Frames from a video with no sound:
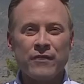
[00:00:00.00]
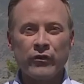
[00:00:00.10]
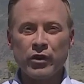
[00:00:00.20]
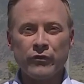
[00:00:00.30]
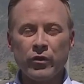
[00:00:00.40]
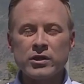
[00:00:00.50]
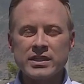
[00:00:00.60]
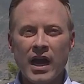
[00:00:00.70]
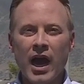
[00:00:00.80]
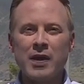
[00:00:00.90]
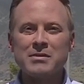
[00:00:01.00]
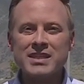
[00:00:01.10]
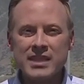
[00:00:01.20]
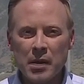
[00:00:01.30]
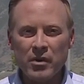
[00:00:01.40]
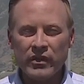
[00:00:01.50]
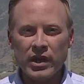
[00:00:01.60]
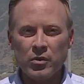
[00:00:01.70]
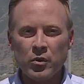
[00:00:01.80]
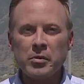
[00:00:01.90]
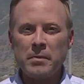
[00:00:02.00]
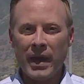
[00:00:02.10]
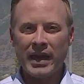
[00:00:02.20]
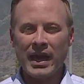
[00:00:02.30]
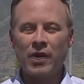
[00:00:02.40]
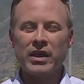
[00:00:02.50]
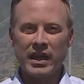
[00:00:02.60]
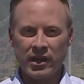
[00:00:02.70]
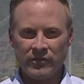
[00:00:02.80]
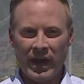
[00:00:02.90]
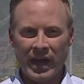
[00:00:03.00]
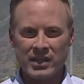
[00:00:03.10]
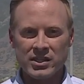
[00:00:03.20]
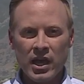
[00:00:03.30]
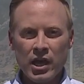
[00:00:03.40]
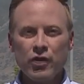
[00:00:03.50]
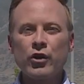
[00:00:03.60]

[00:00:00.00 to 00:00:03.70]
and for the first time, some of it will be paid out in advance.